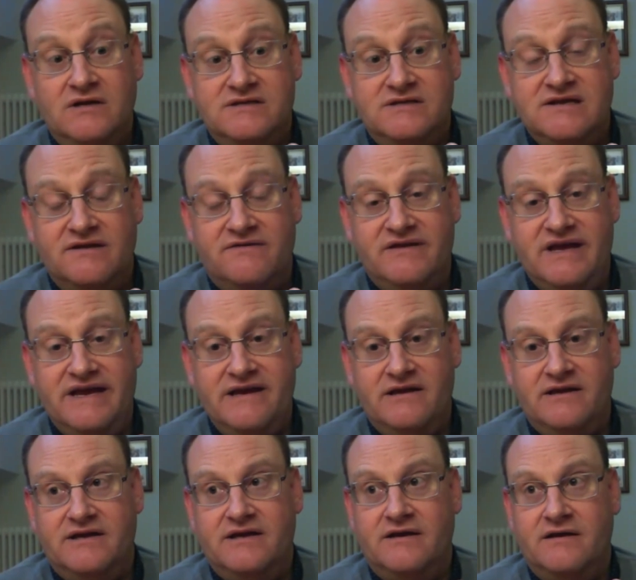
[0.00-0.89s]
to
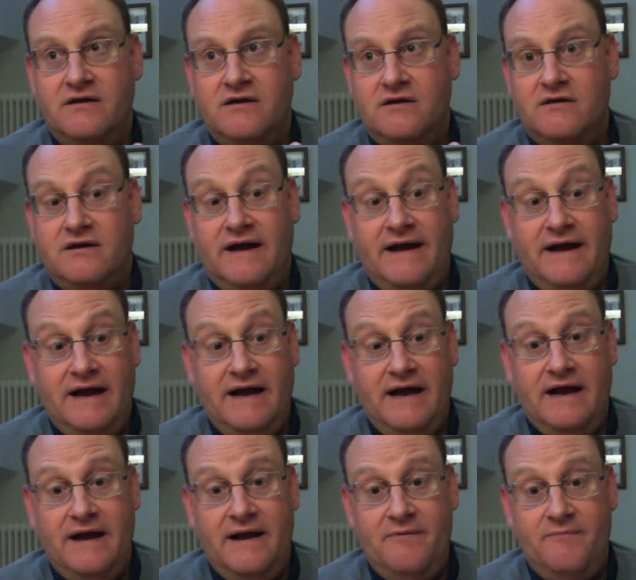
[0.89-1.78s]
think
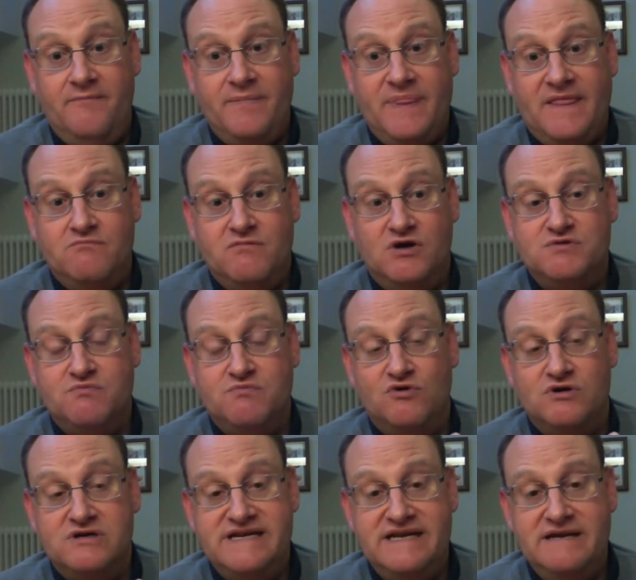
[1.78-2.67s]
much
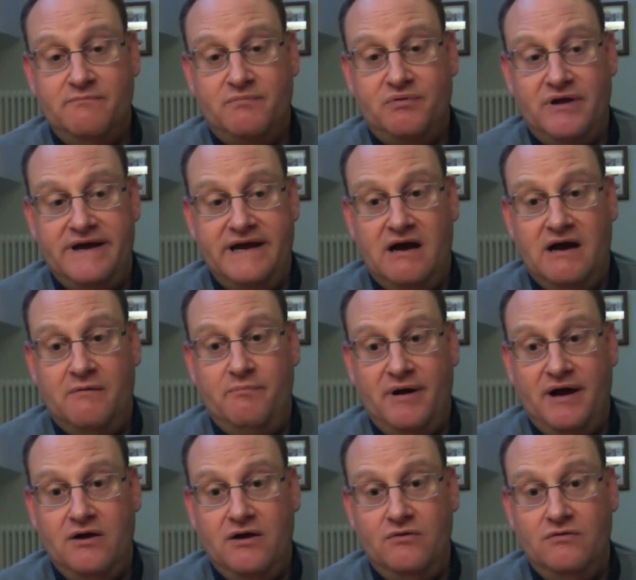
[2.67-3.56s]
more deeply
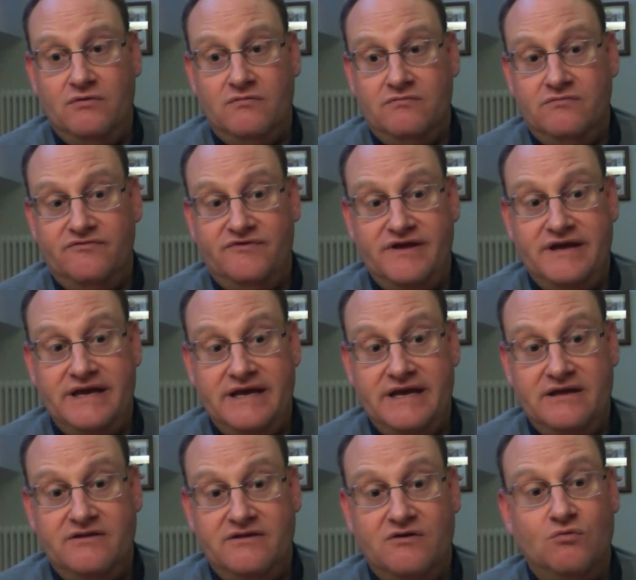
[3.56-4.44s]
about
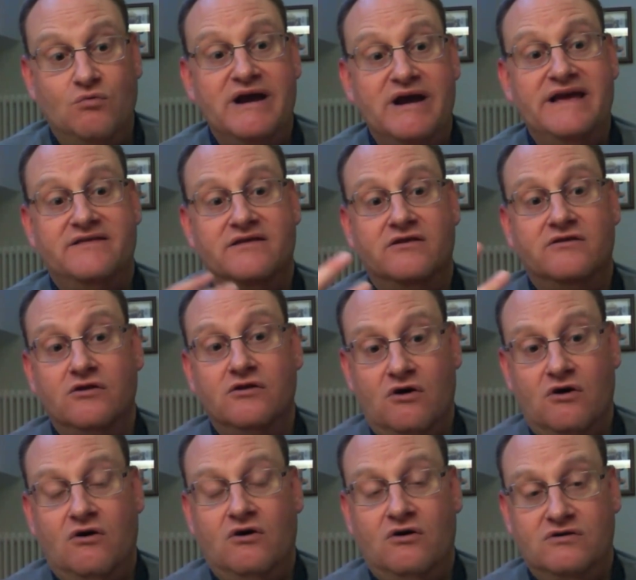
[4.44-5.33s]
the way that the
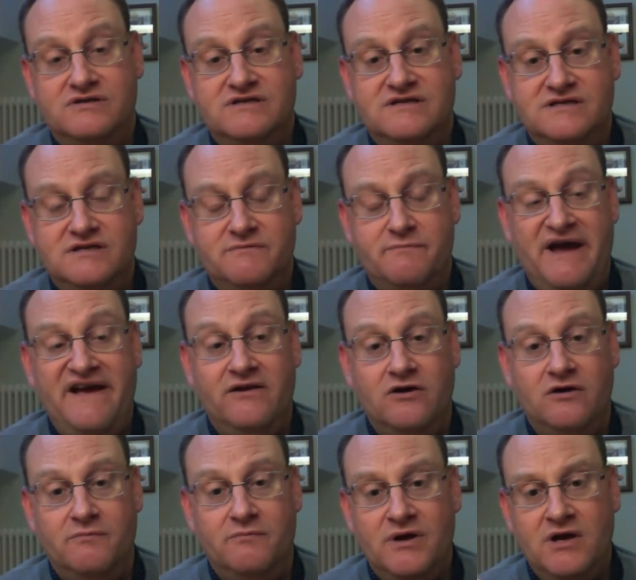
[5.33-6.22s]
law ought to
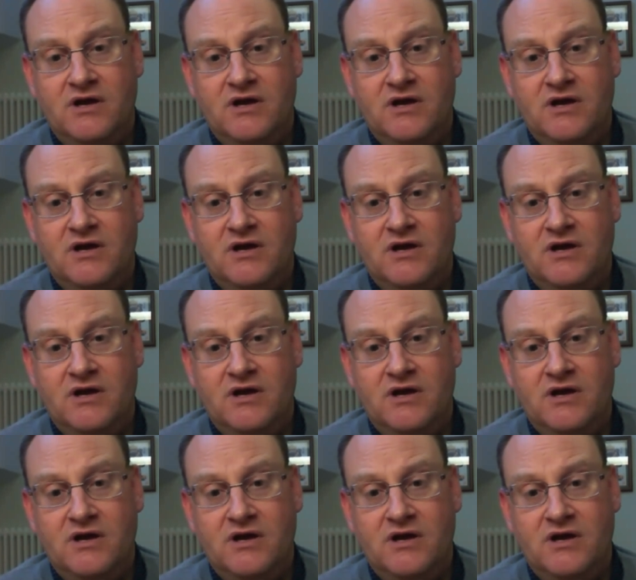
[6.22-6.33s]
develop.